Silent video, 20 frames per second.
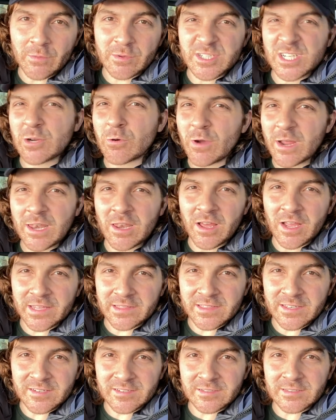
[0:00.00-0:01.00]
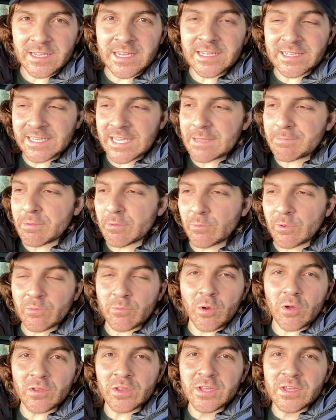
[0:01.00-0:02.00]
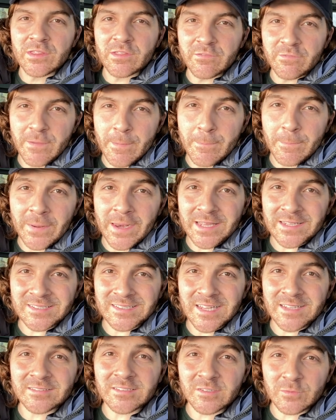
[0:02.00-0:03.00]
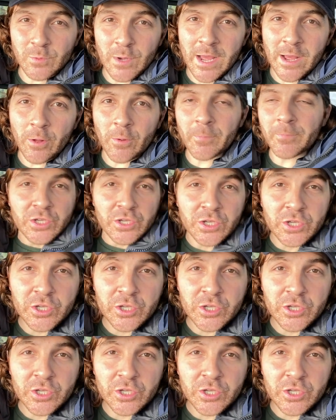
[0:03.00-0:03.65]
which I quite like that it's in keeping with what the VIN plate says as well.